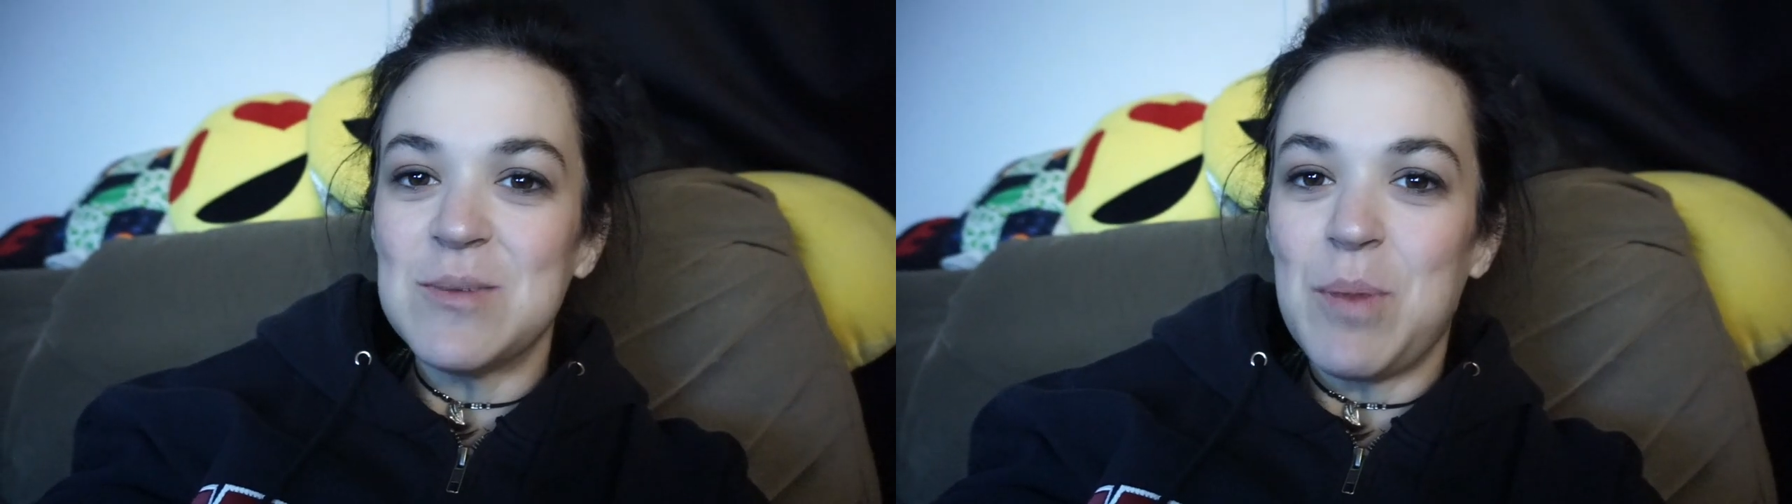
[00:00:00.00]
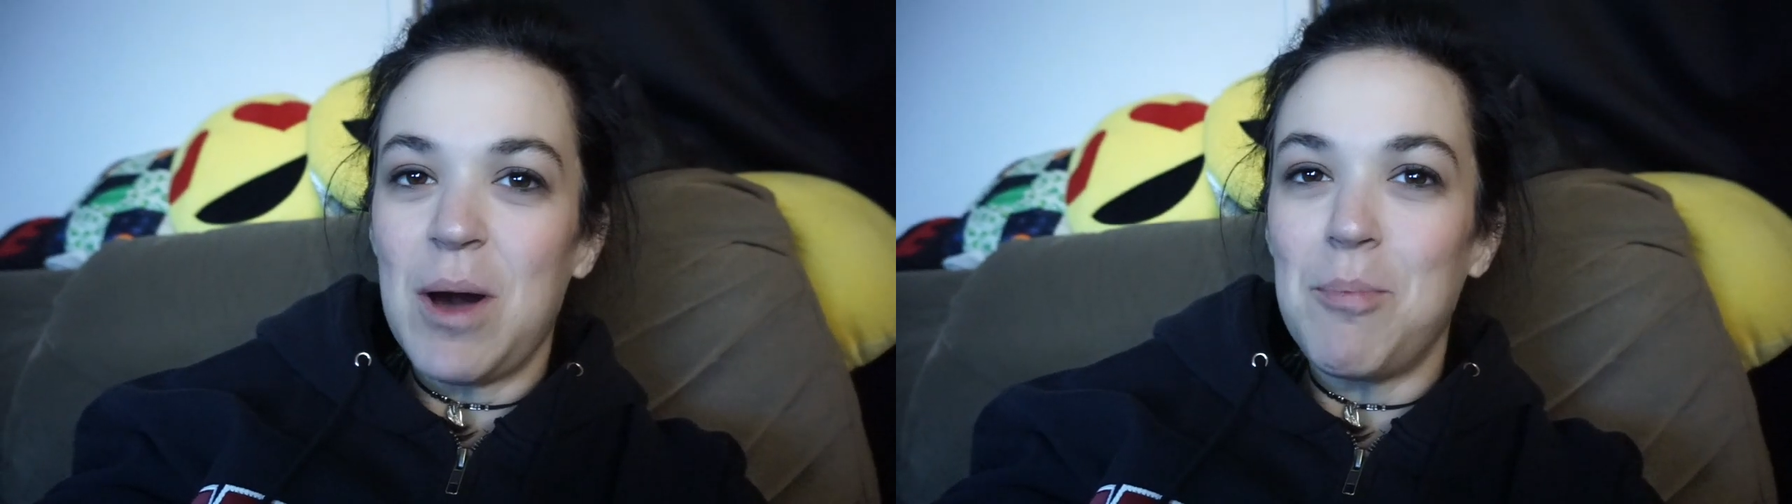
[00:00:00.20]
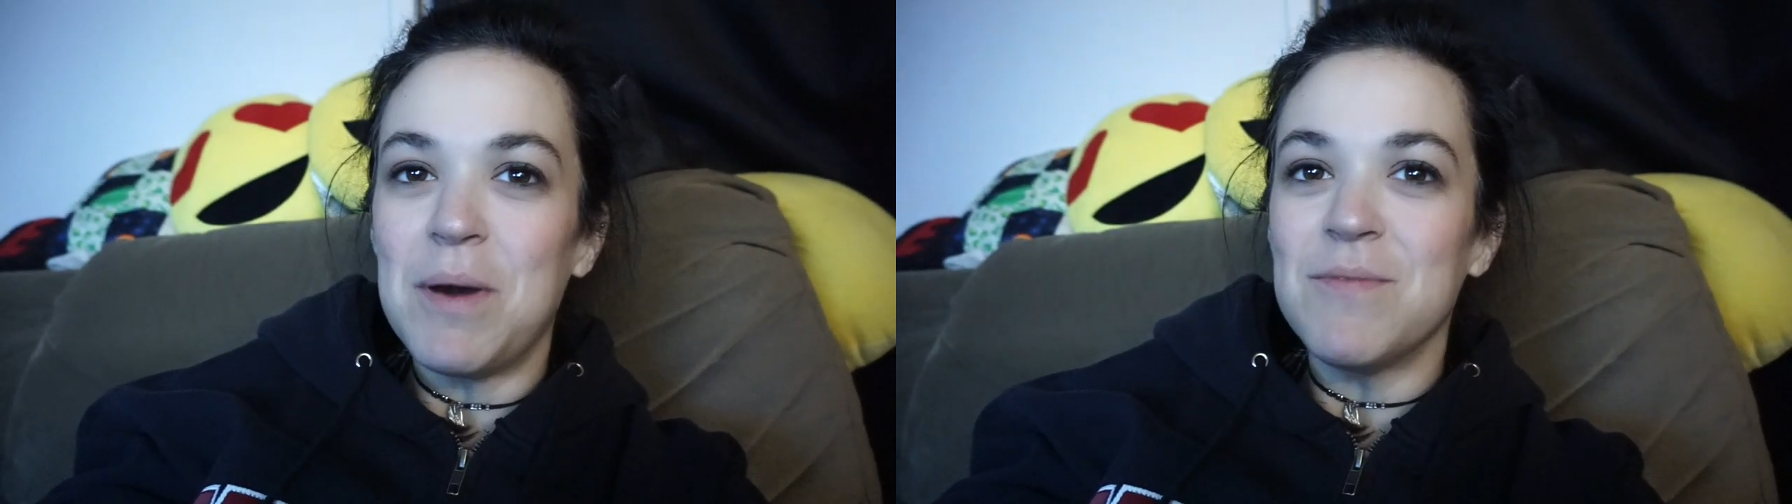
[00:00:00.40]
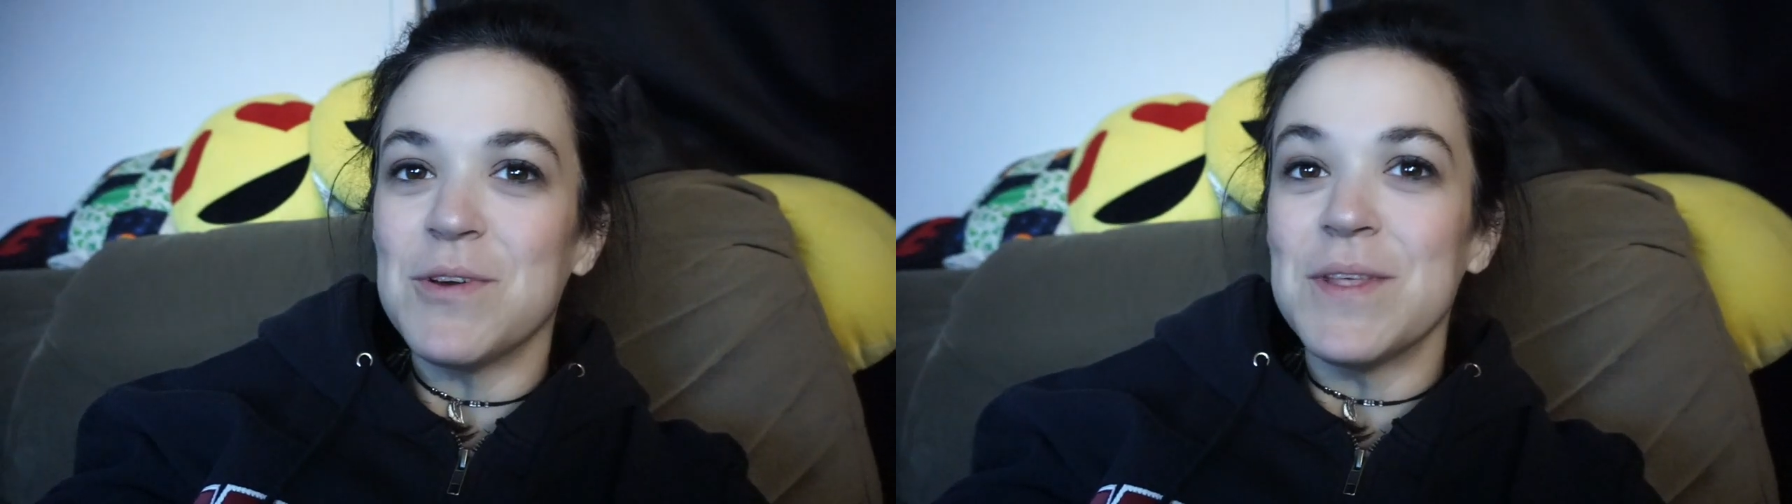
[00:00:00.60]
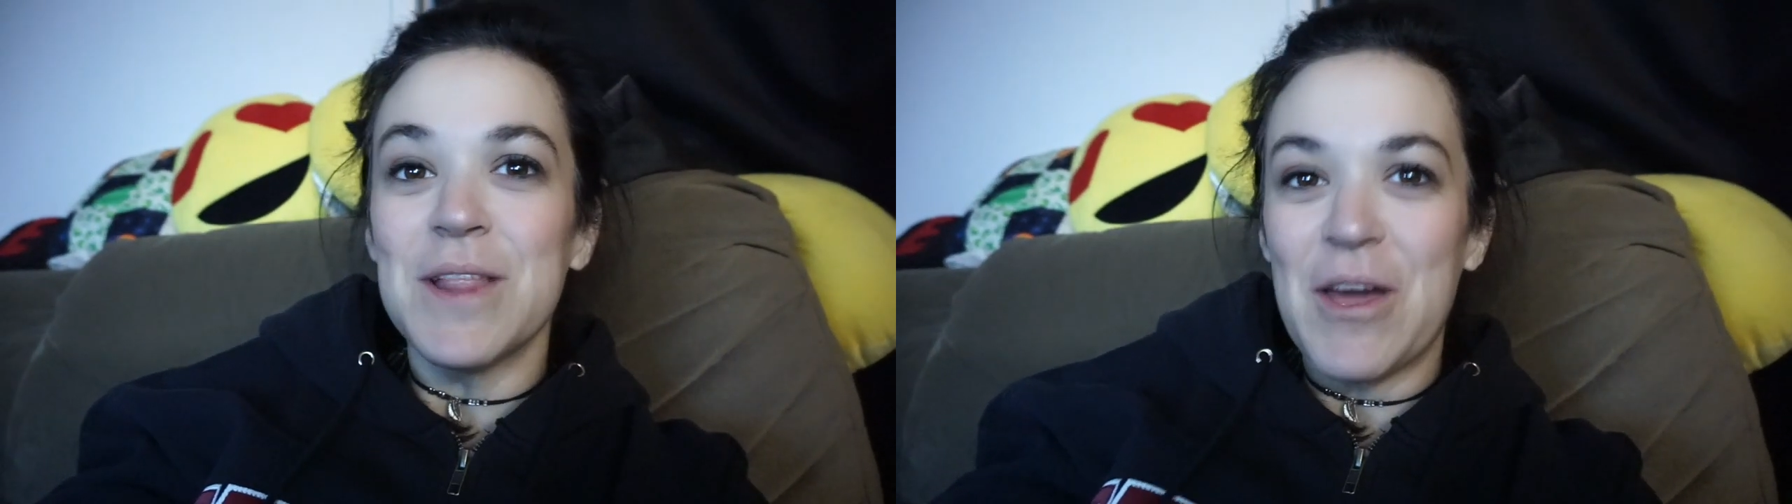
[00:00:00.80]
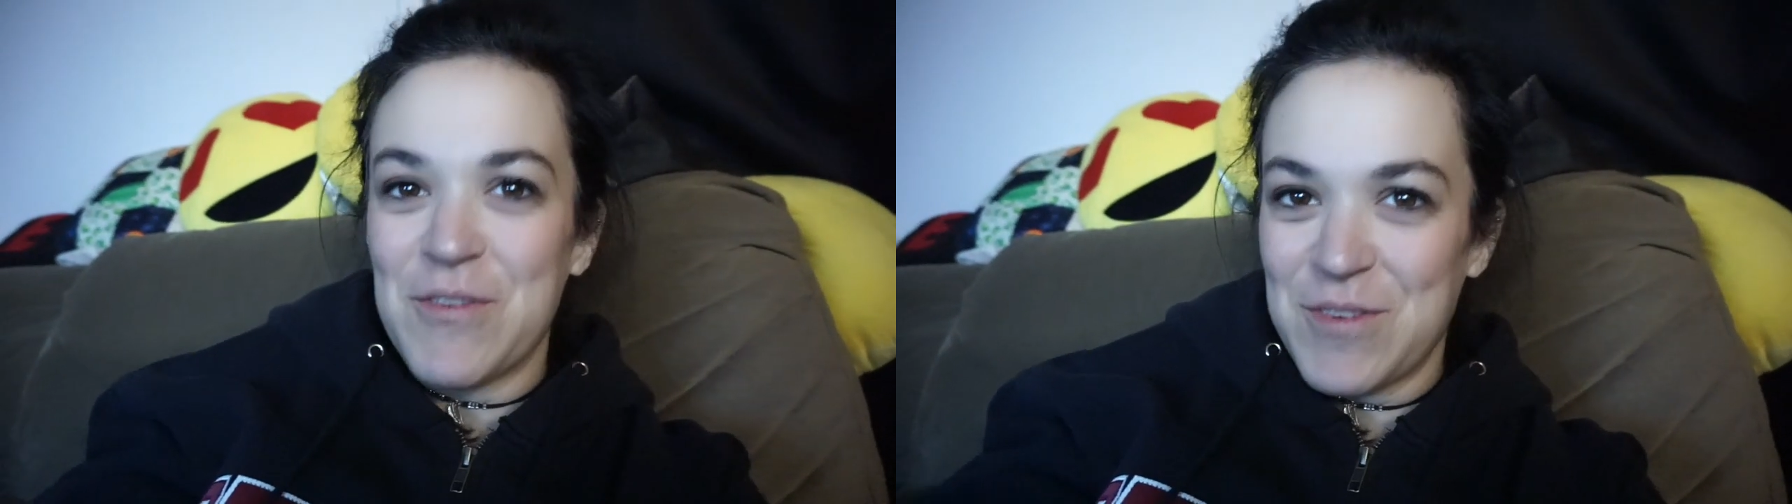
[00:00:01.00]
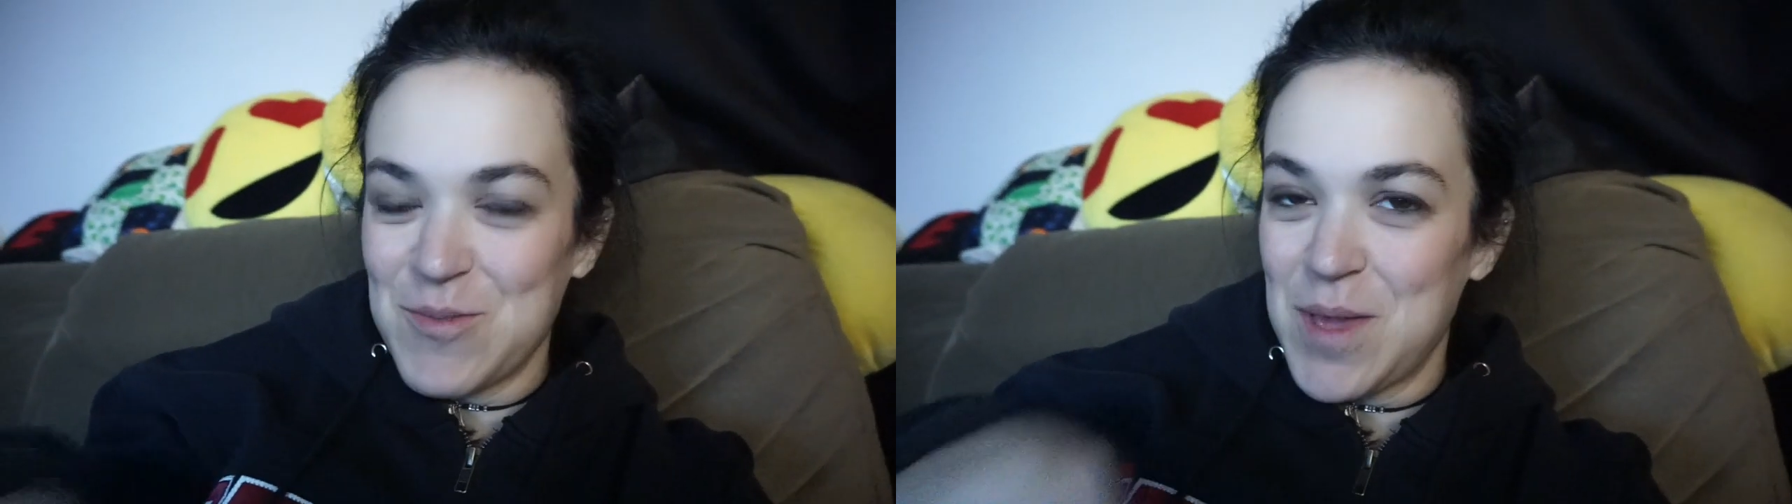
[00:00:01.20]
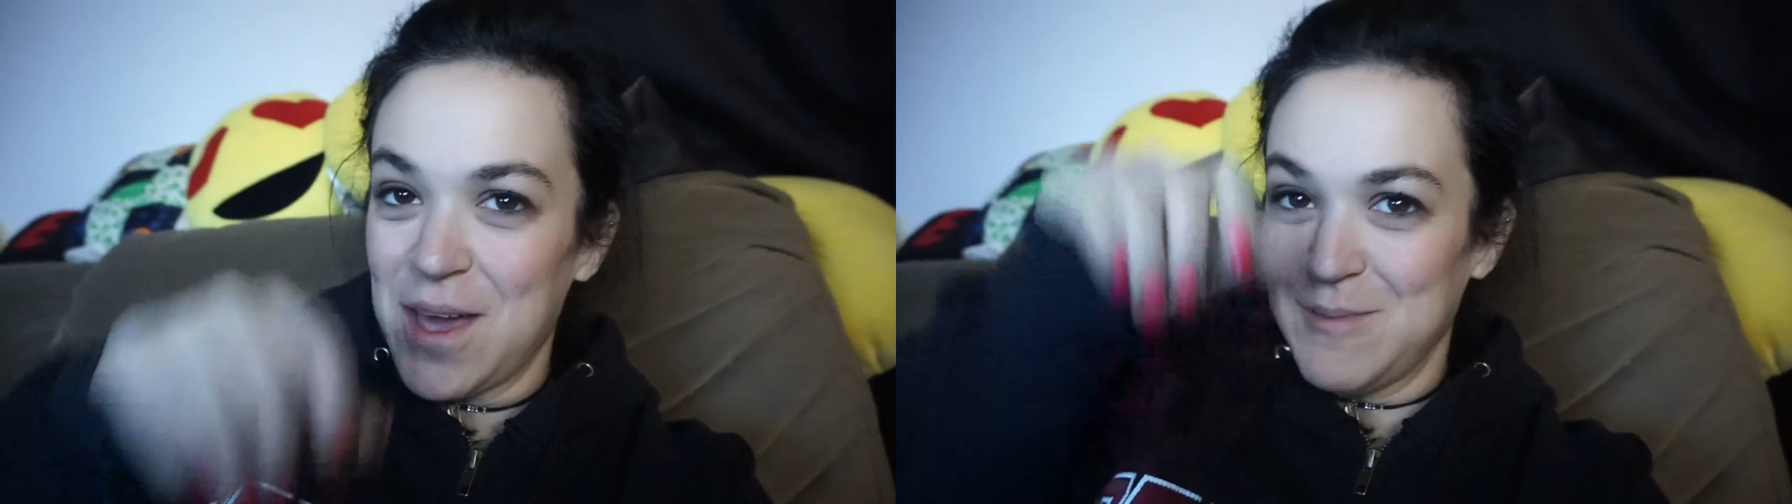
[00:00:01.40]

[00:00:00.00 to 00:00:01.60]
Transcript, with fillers: a pop up for the life of me.